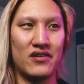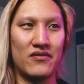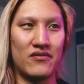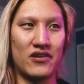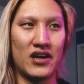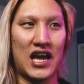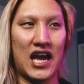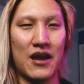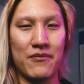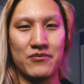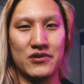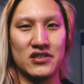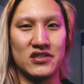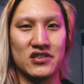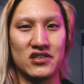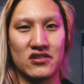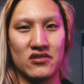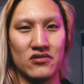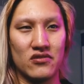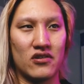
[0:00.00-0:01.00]
what
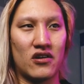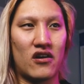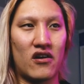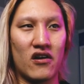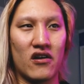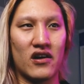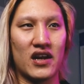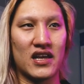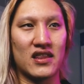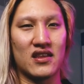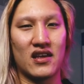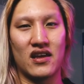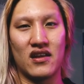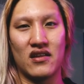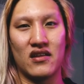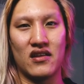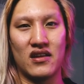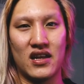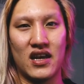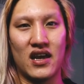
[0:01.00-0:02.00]
happens to the art at the
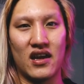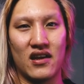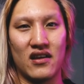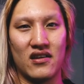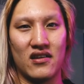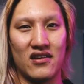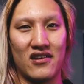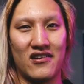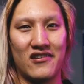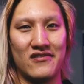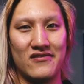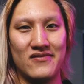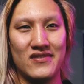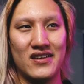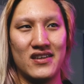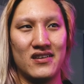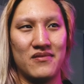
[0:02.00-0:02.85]
end of the day, you know?